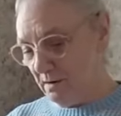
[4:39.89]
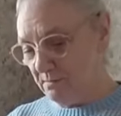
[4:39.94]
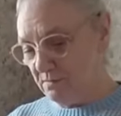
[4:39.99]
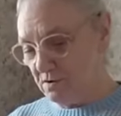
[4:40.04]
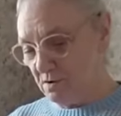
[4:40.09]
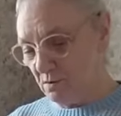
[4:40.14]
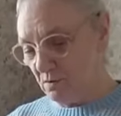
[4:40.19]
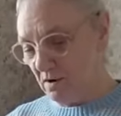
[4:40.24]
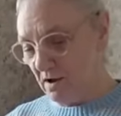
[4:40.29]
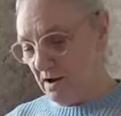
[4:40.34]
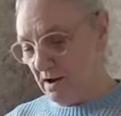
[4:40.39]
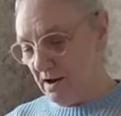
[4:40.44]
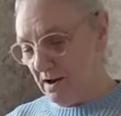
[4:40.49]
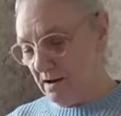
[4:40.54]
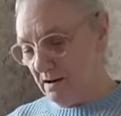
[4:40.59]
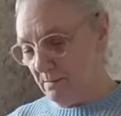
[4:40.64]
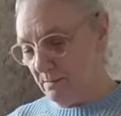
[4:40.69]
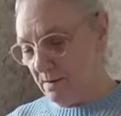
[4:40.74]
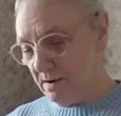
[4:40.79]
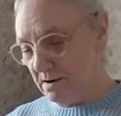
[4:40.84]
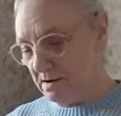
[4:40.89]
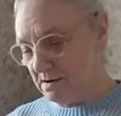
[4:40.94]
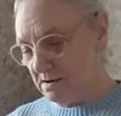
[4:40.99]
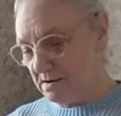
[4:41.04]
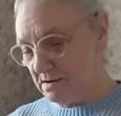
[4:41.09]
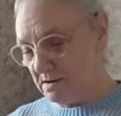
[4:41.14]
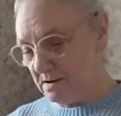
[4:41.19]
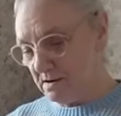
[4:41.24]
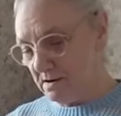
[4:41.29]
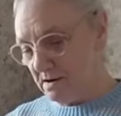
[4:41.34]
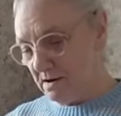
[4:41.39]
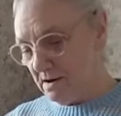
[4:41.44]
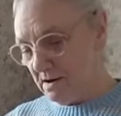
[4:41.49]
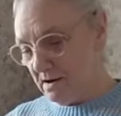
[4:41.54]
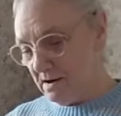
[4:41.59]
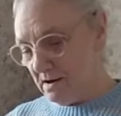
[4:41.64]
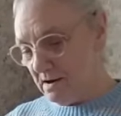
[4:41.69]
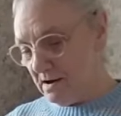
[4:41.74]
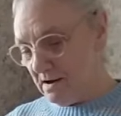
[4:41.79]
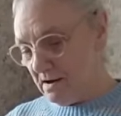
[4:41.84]
I'm doing a little bit
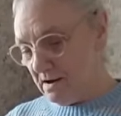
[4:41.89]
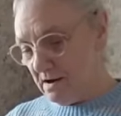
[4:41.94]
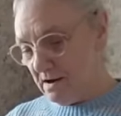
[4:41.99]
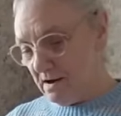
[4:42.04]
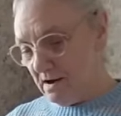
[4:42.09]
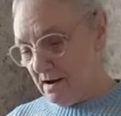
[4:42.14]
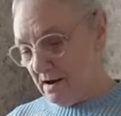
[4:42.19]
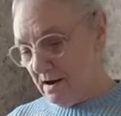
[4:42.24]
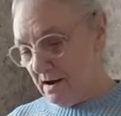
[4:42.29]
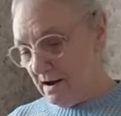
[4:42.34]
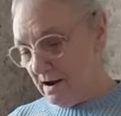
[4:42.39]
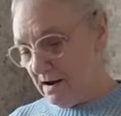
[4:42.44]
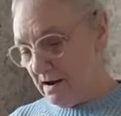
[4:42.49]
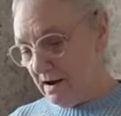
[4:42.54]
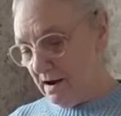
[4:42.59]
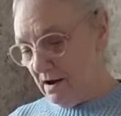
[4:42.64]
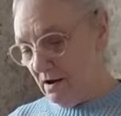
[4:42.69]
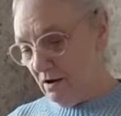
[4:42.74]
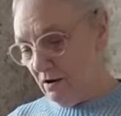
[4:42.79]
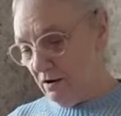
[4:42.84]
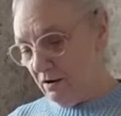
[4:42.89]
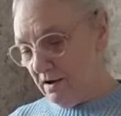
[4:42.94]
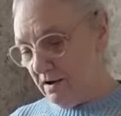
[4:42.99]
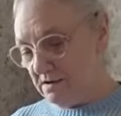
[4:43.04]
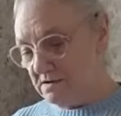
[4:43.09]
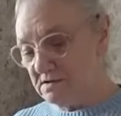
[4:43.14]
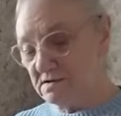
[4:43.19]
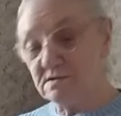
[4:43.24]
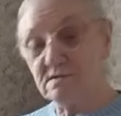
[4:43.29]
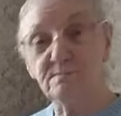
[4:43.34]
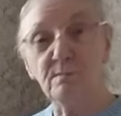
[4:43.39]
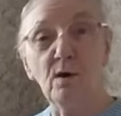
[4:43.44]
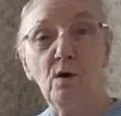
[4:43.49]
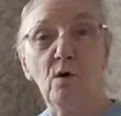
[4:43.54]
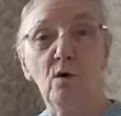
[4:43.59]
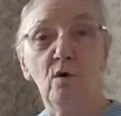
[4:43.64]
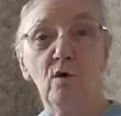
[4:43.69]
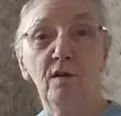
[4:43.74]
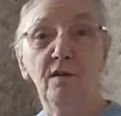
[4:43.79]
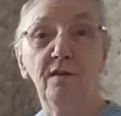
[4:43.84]
knitting on a
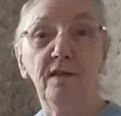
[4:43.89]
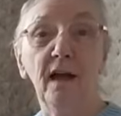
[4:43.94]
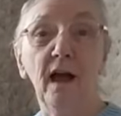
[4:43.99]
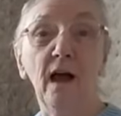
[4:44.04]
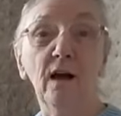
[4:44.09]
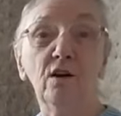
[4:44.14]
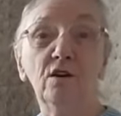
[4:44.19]
small thing.